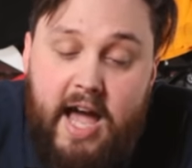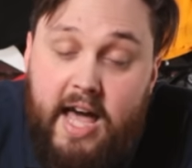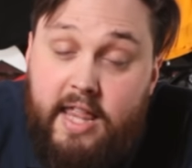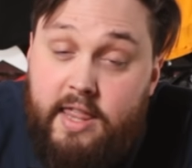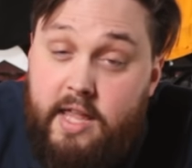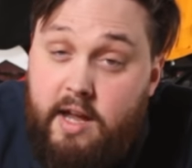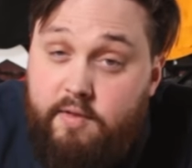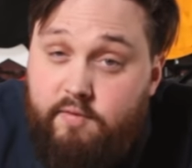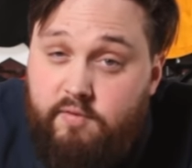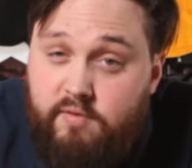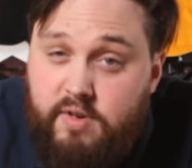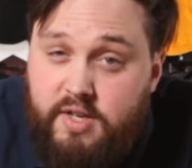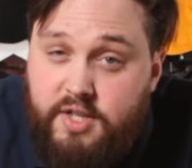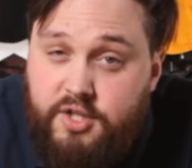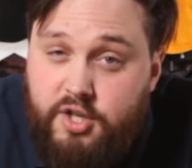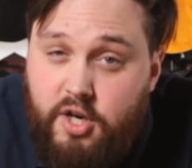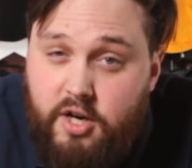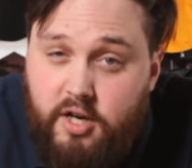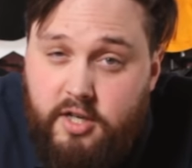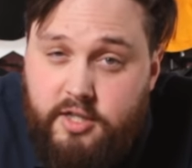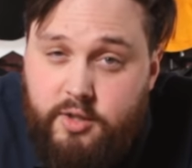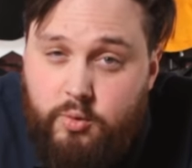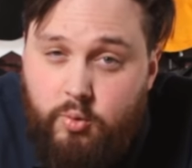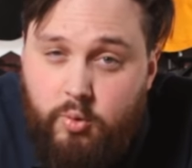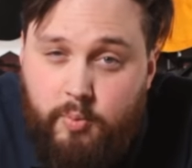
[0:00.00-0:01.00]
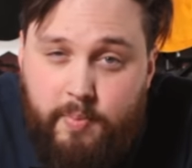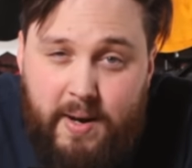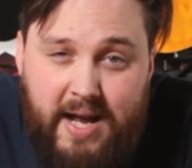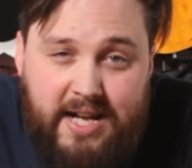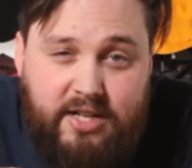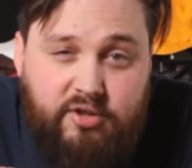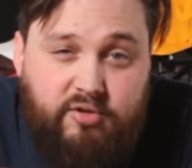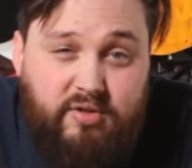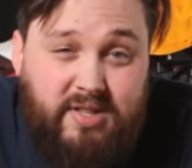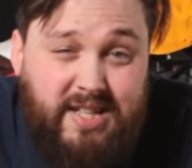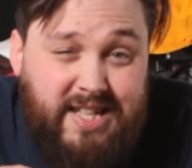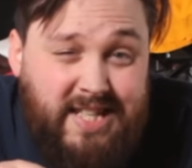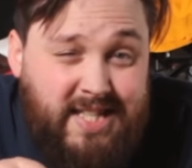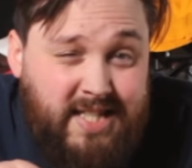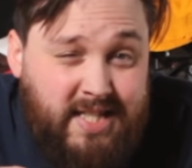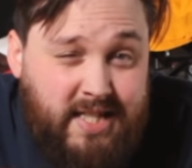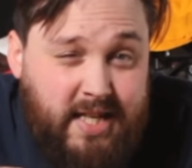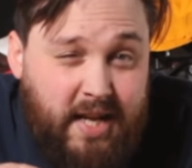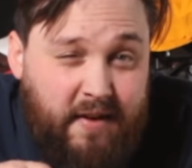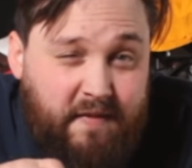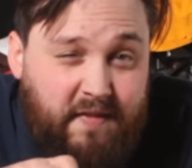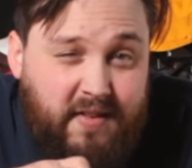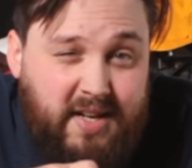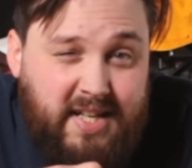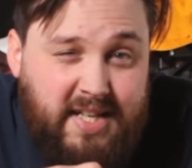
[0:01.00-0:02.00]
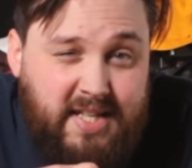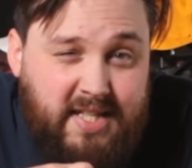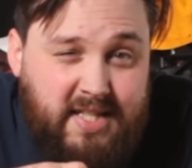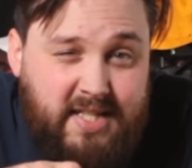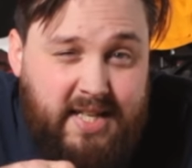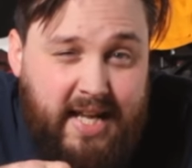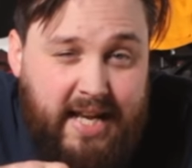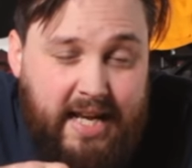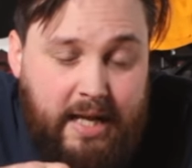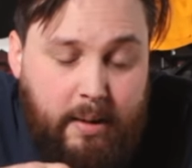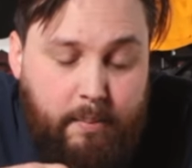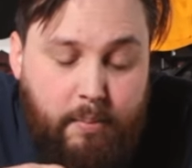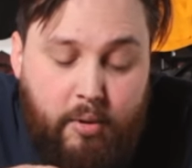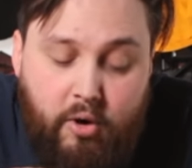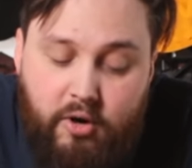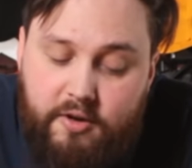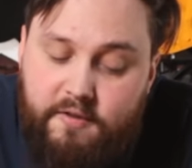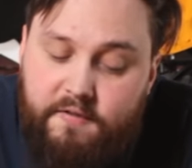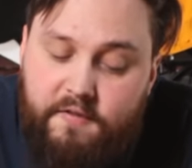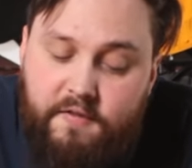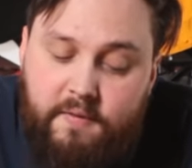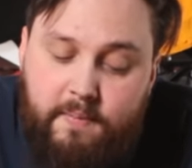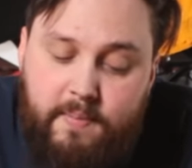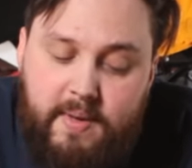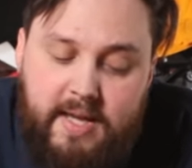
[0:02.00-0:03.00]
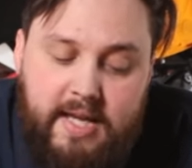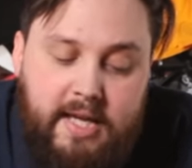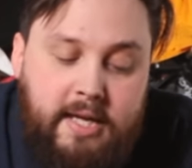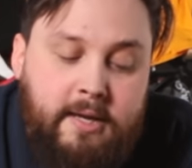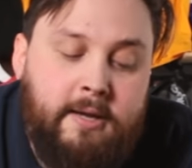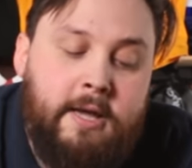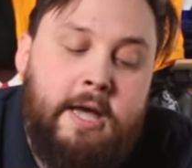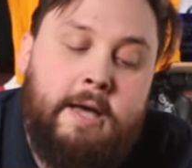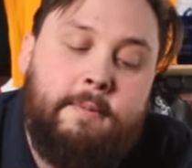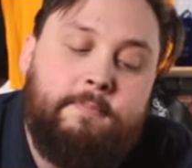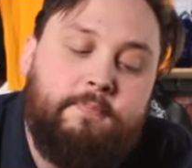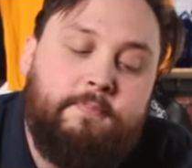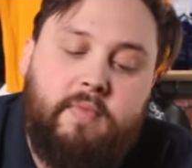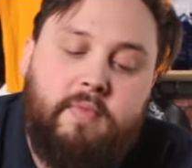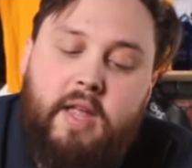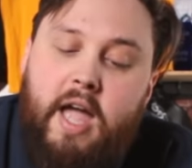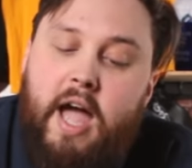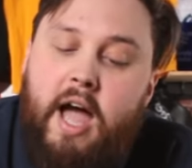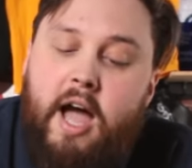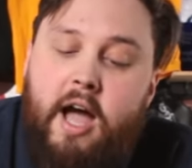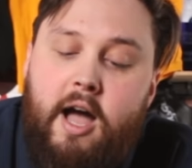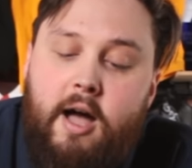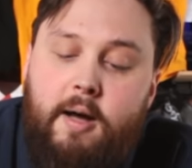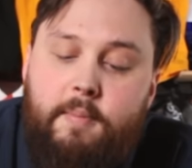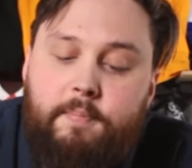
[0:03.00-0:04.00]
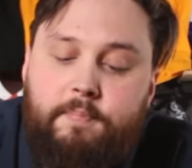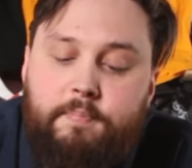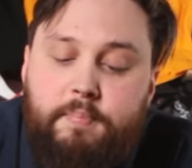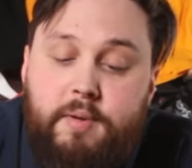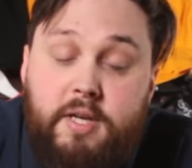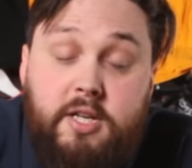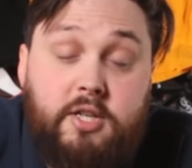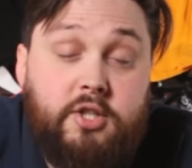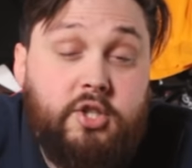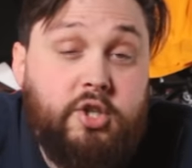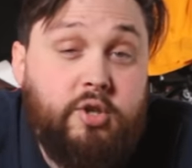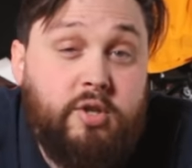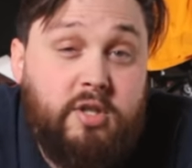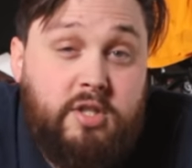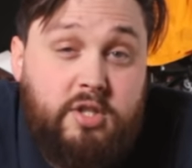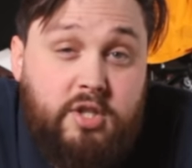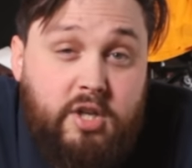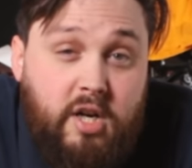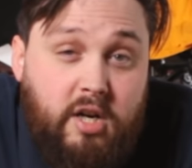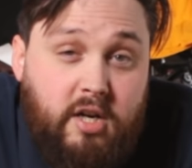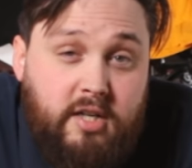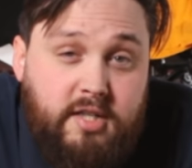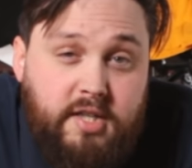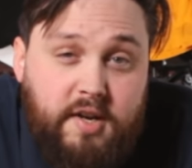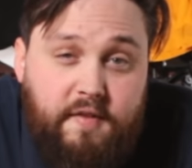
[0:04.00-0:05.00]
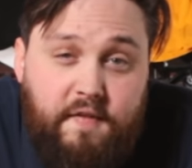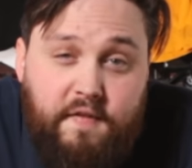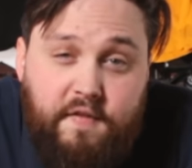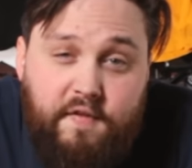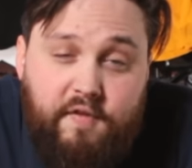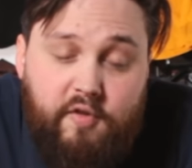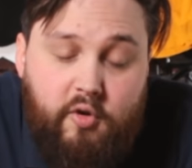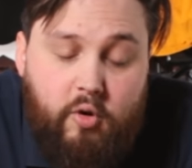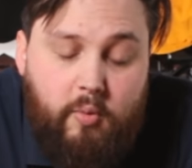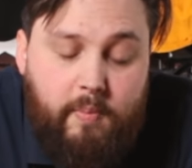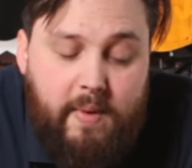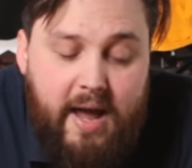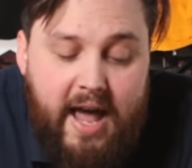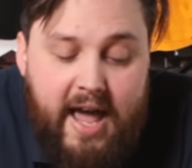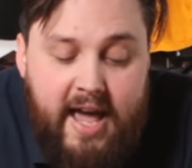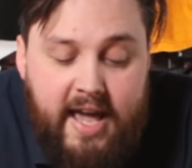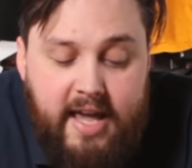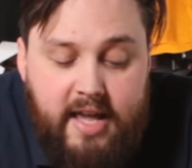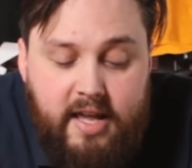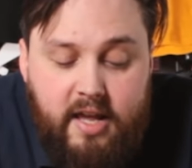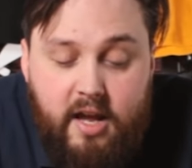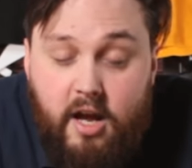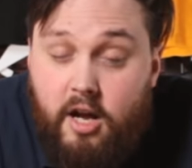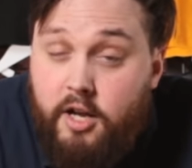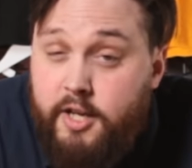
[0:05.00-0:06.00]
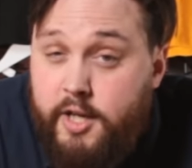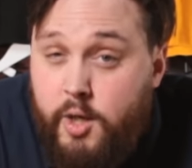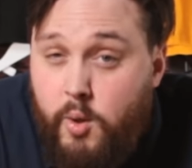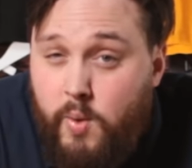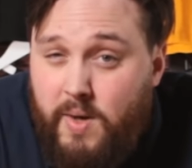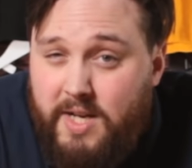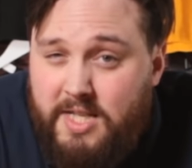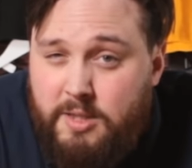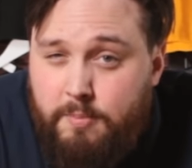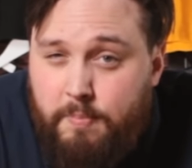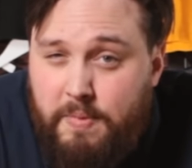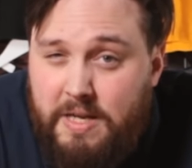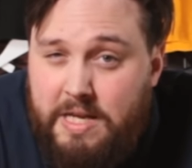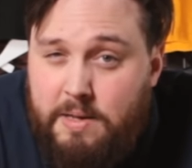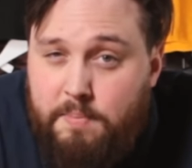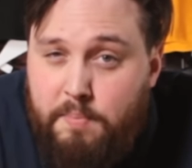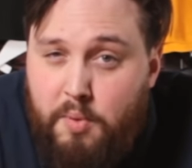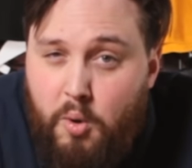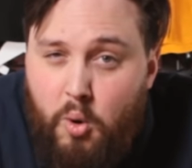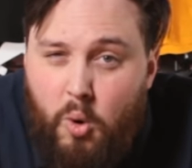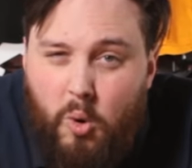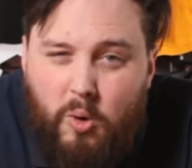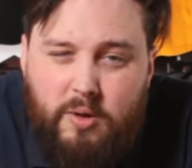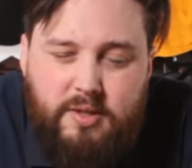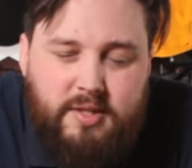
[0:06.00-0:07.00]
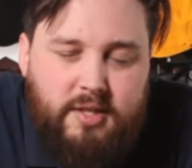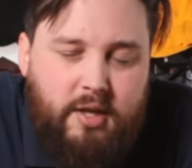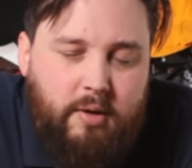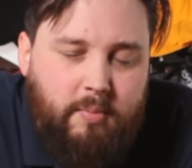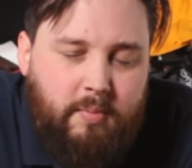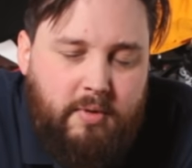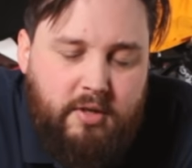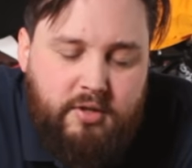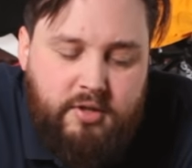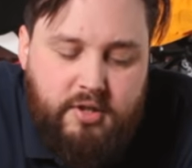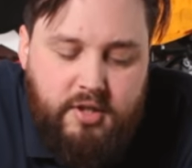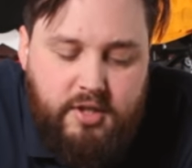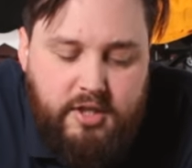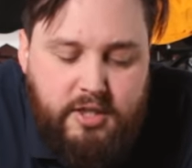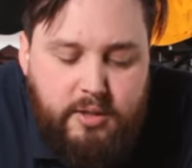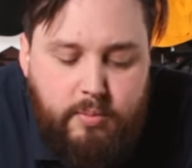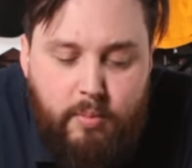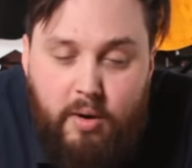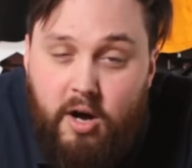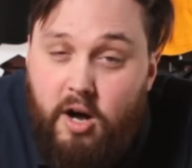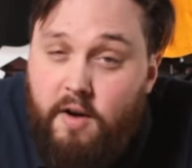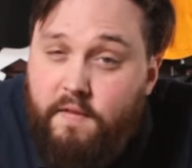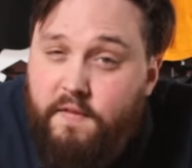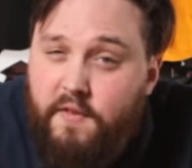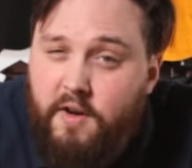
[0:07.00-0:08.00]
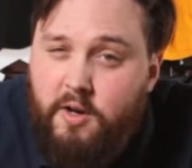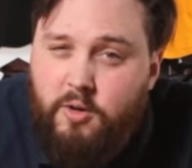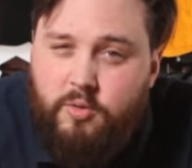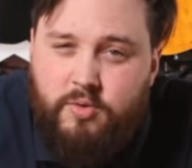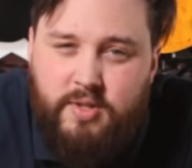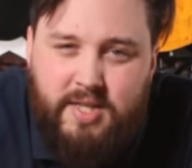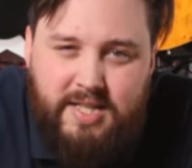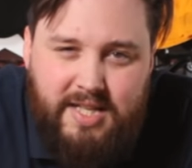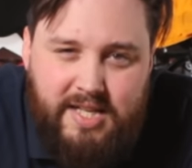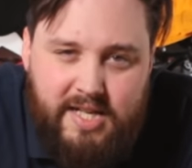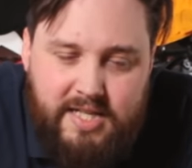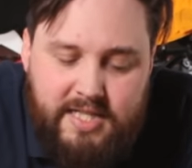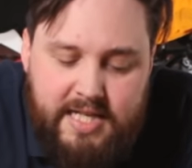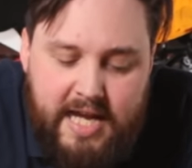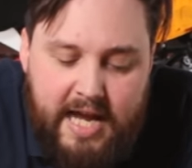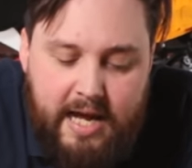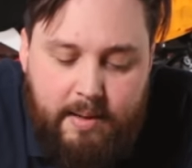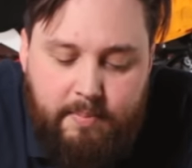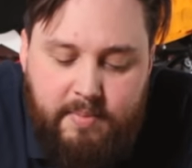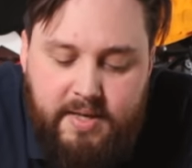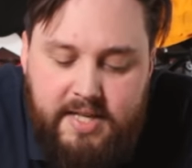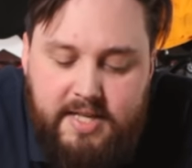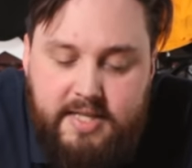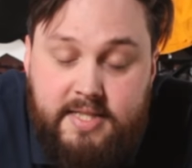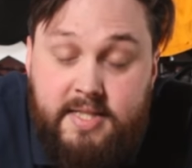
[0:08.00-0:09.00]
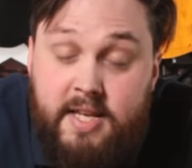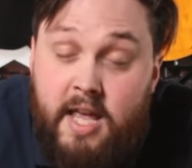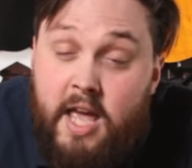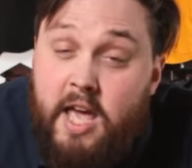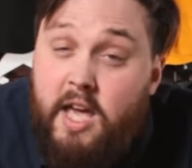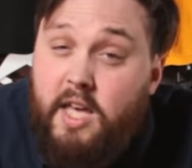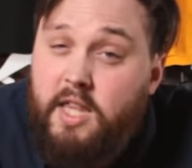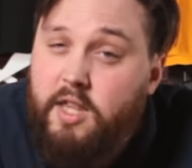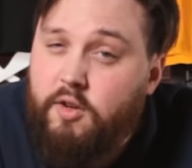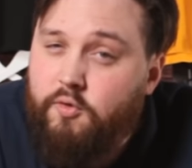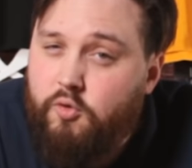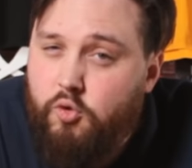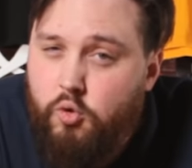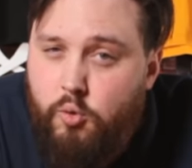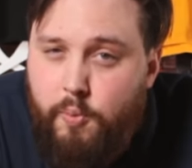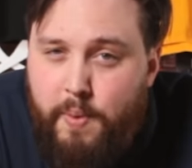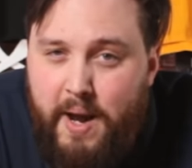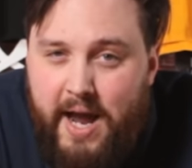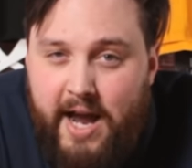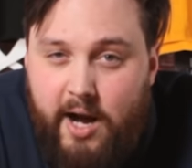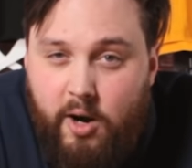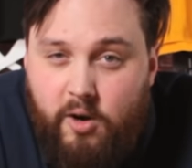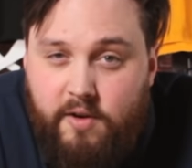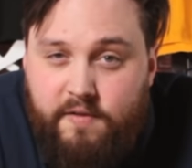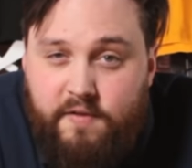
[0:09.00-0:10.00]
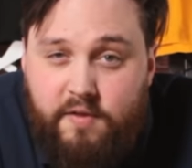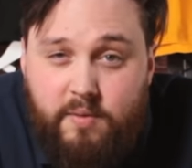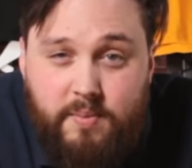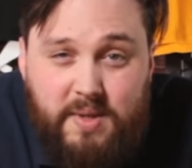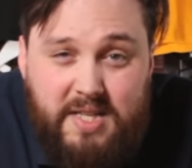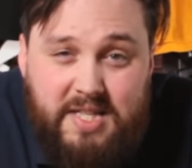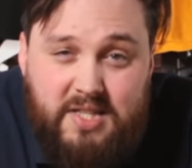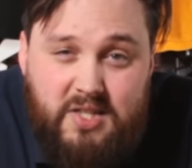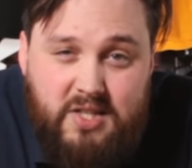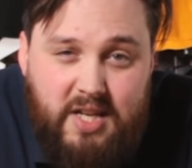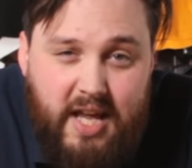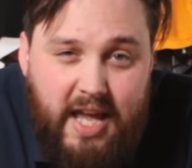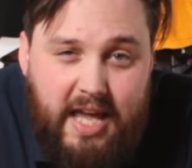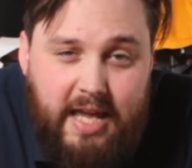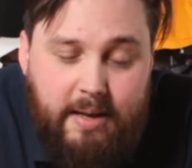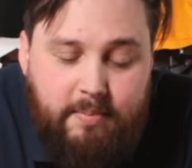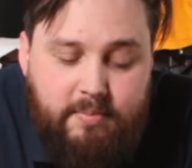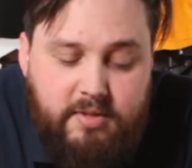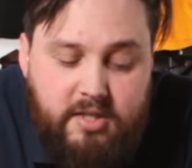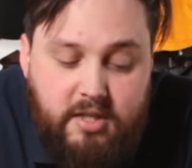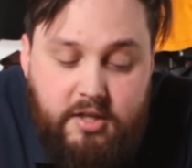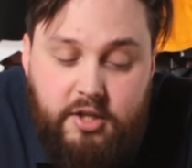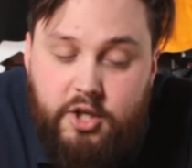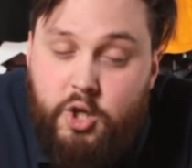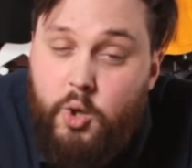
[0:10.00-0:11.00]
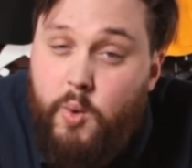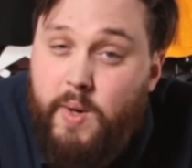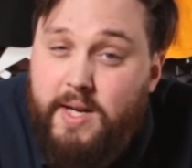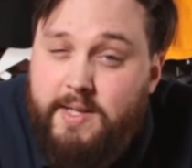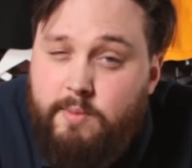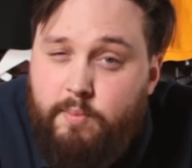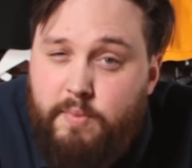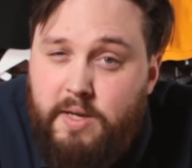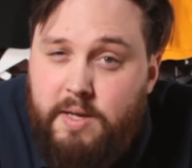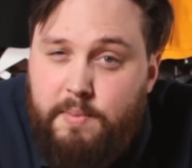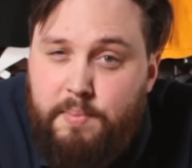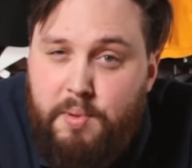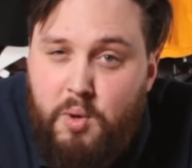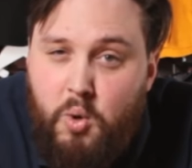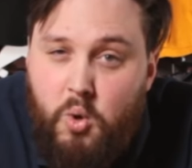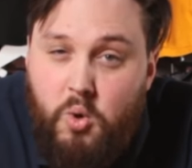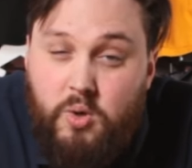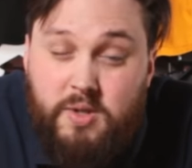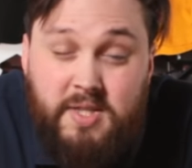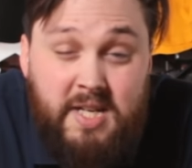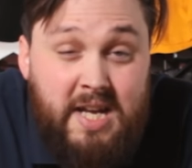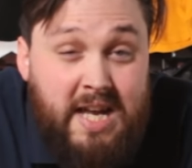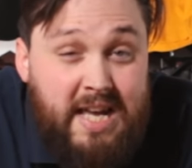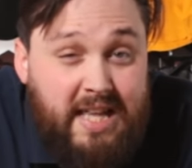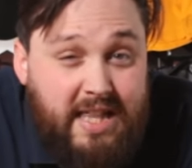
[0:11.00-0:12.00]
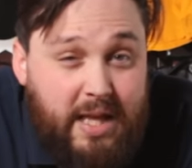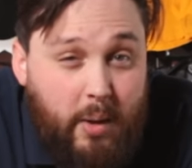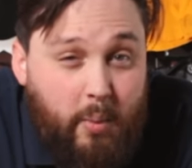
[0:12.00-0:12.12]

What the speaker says: And that rechargeable battery is definitely a selling point for me because you can charge it from a USB port. So most of your smartphones and your tablets, they're all powered from the same sort of USB port.